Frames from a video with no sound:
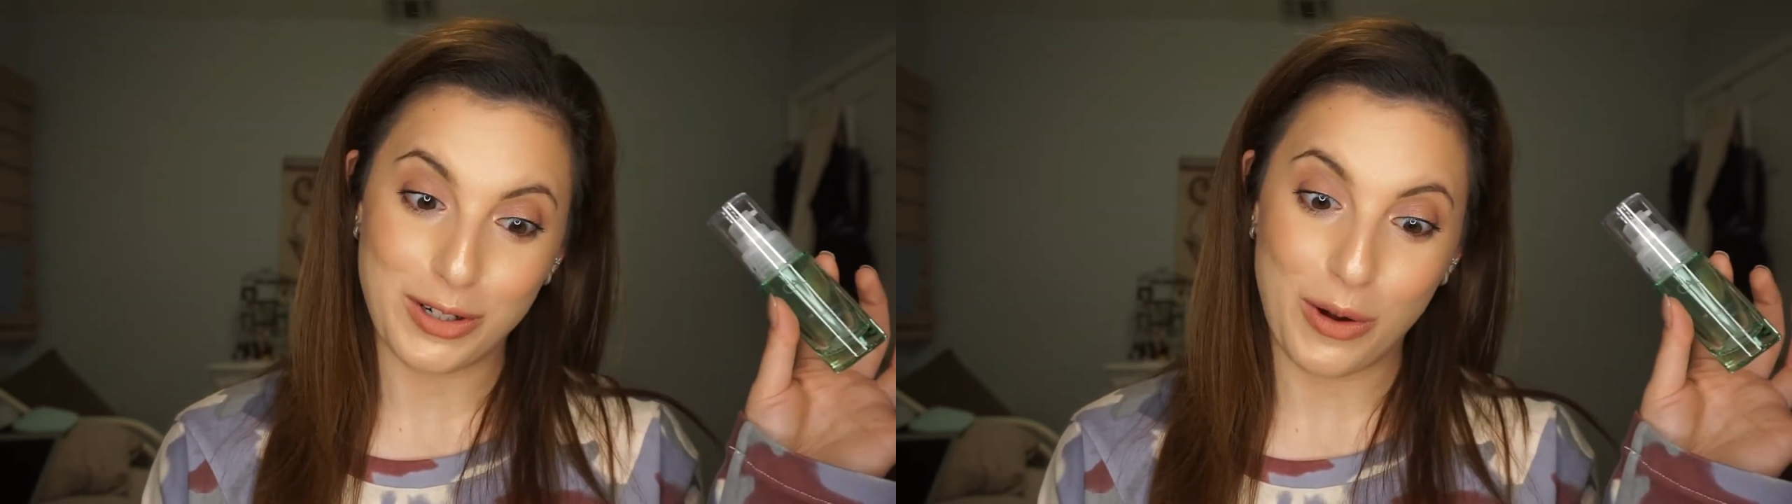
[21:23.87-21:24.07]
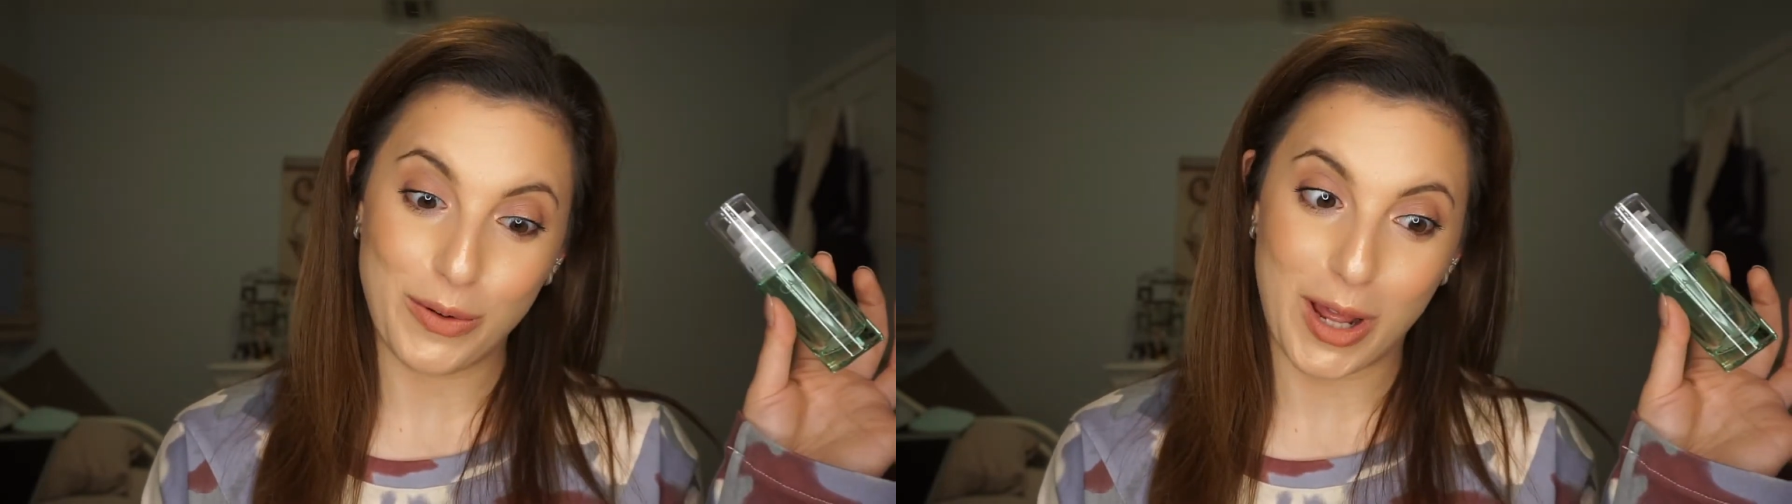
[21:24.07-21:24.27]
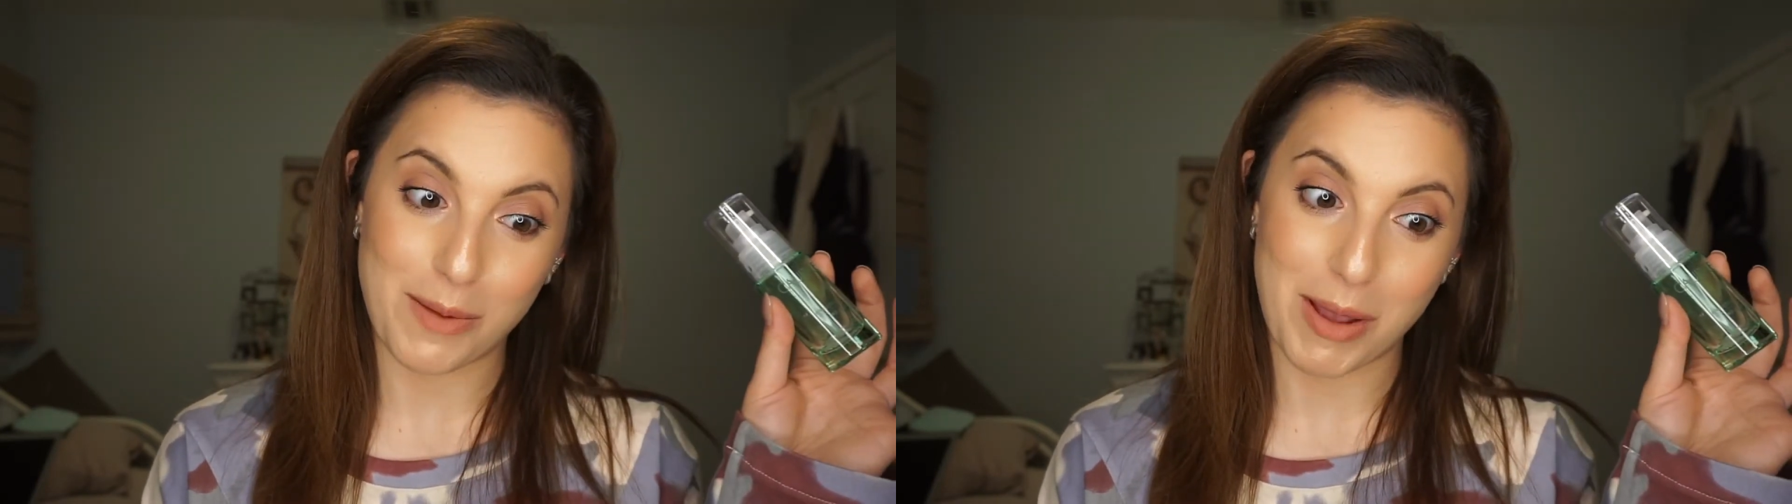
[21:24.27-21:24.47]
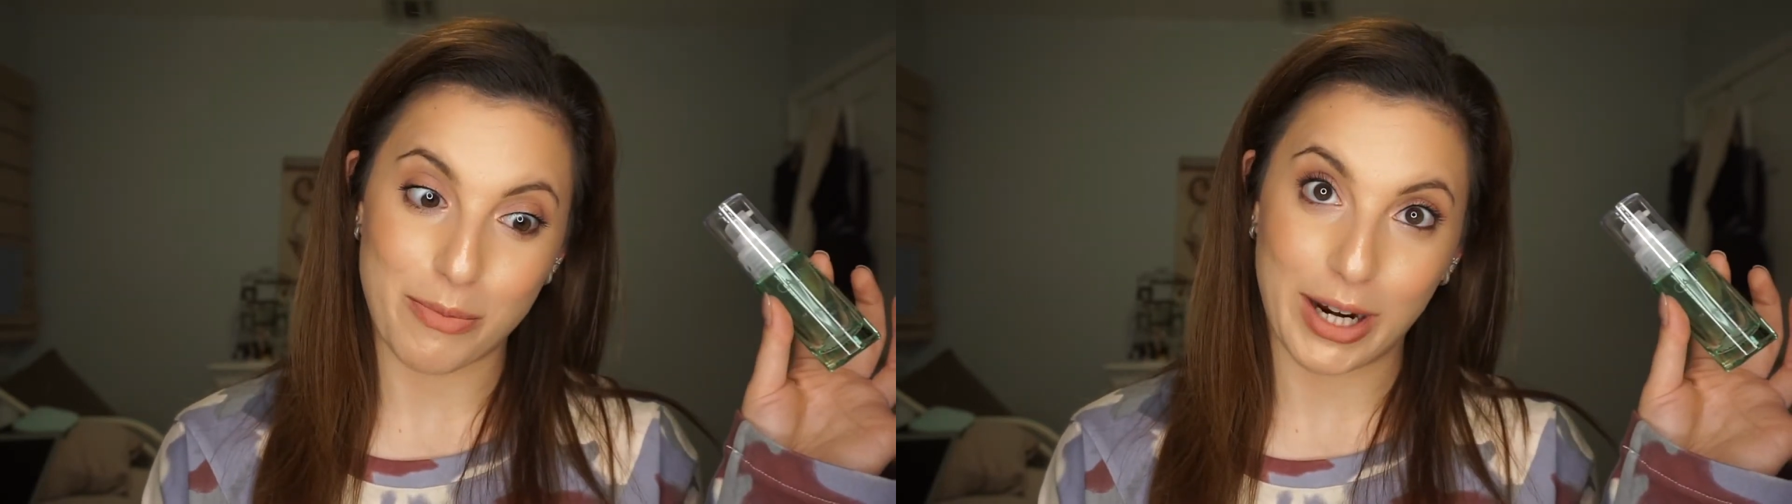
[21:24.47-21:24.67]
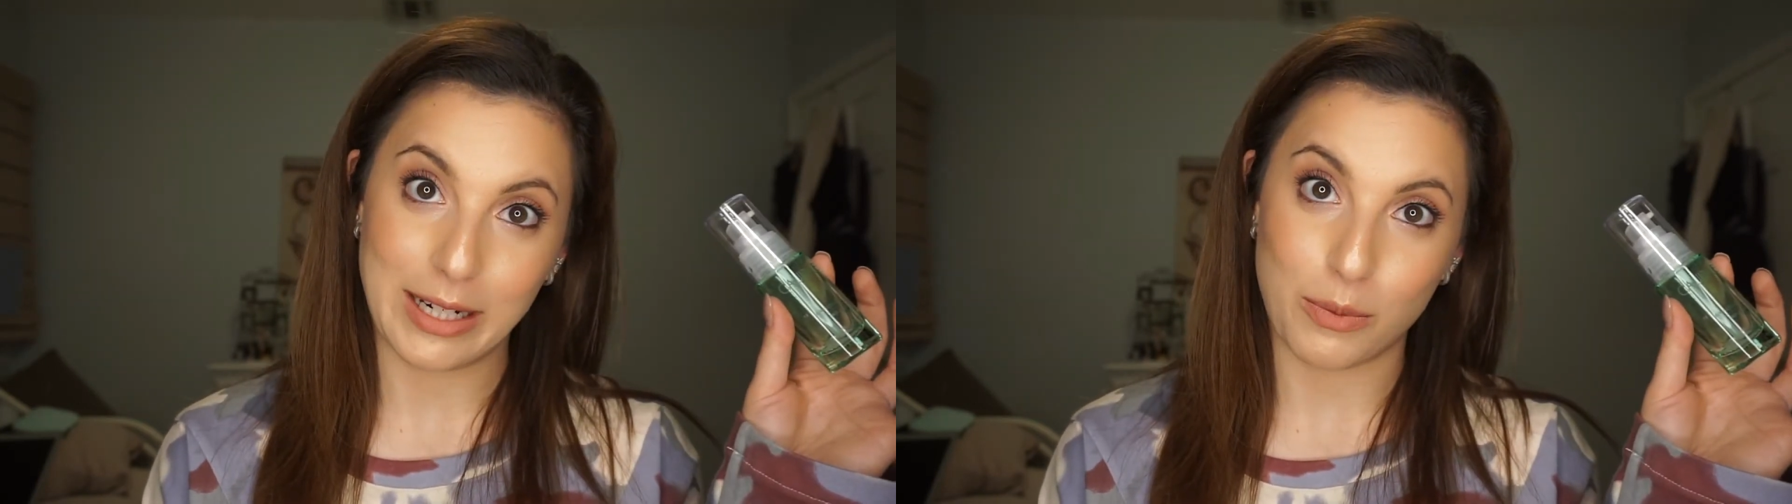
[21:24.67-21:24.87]
going on in my
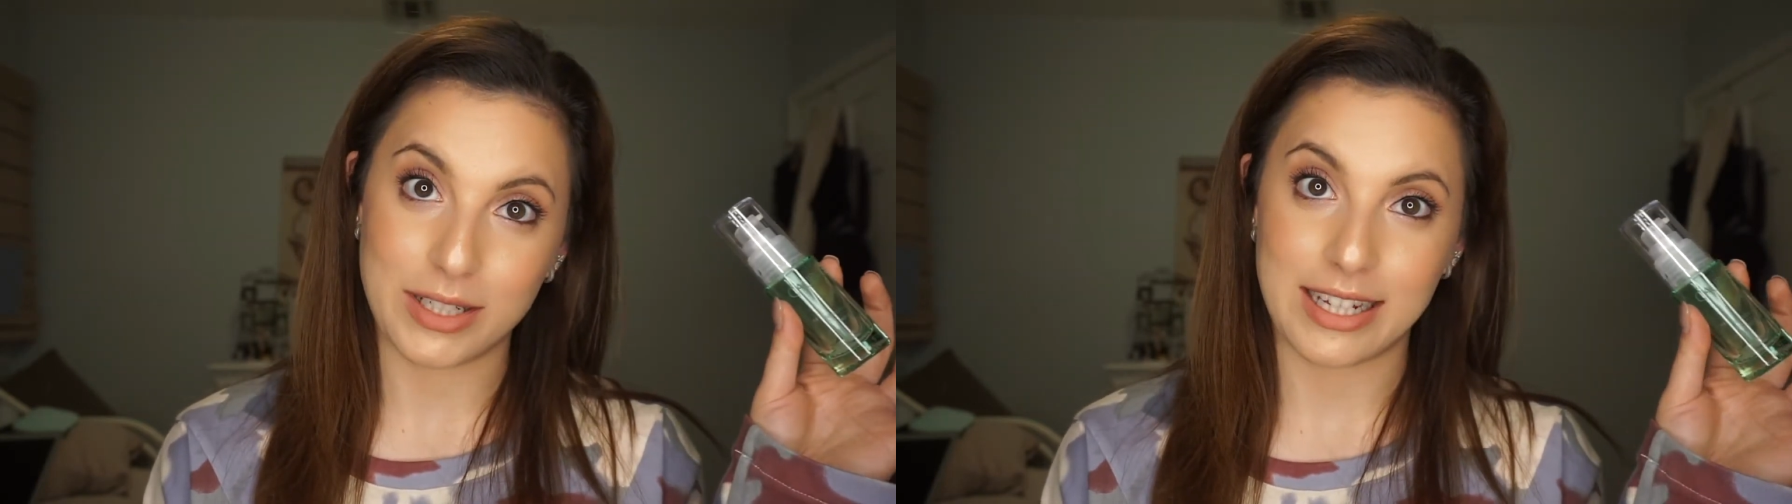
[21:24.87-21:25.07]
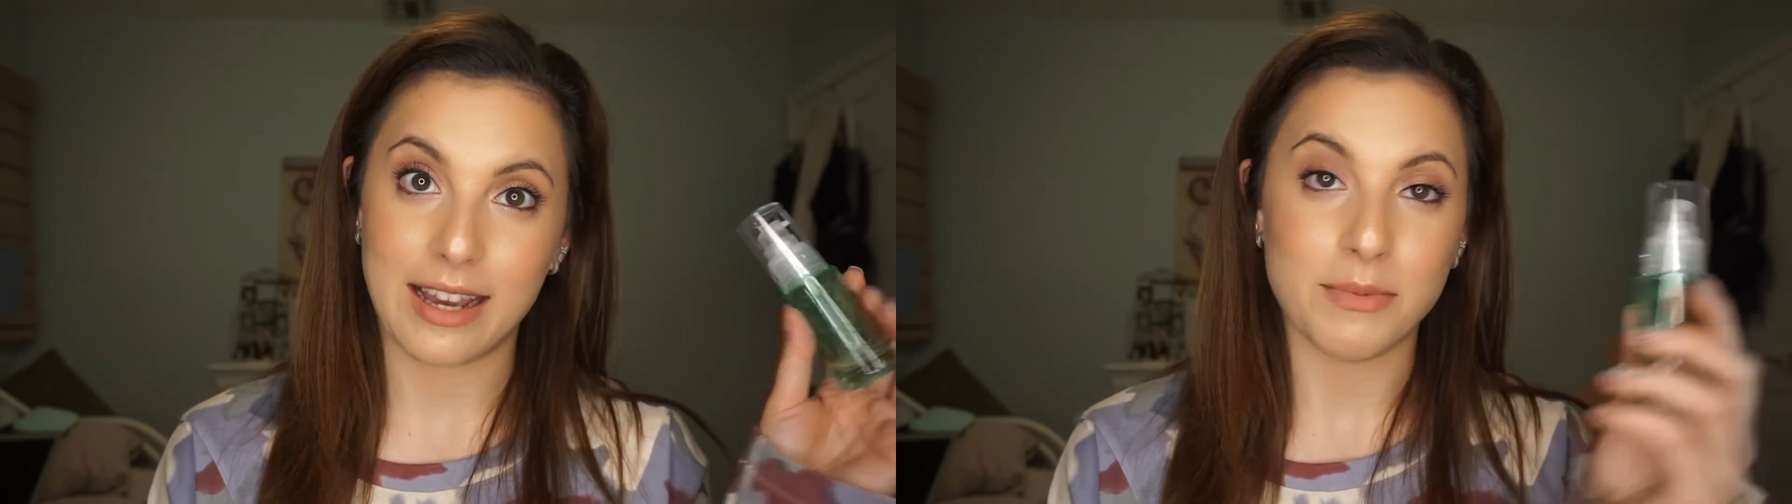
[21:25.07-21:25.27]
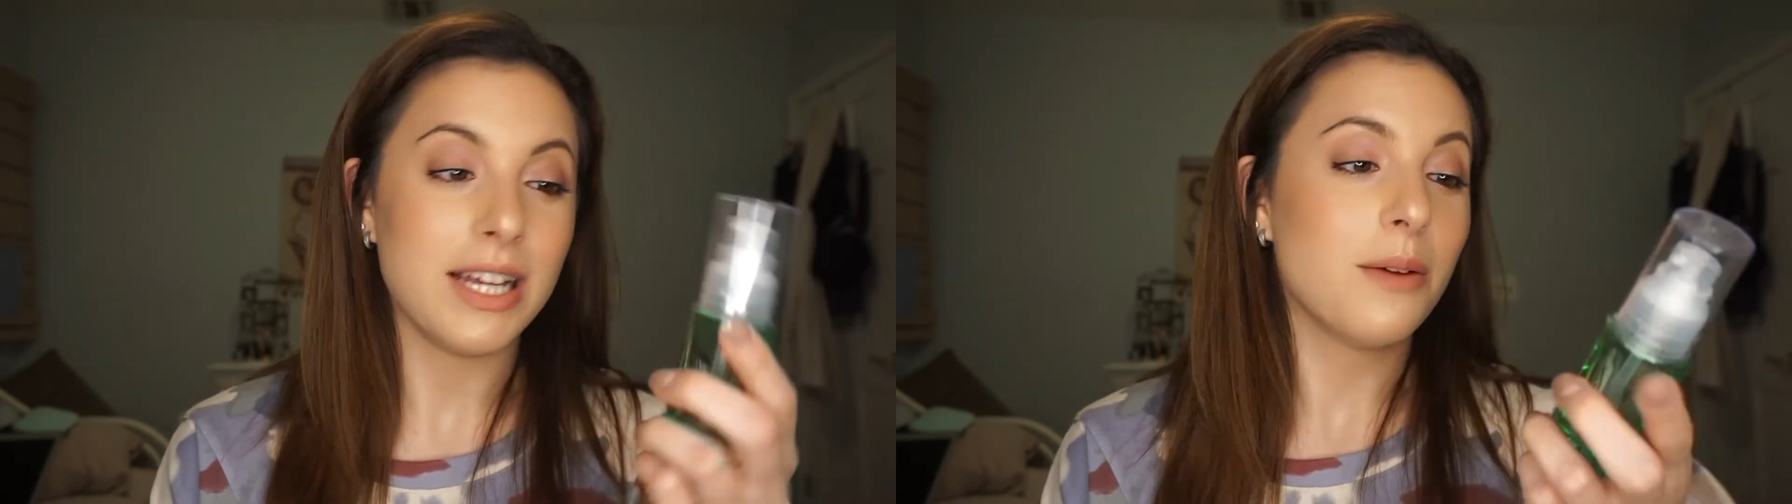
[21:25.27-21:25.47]
brain at one time.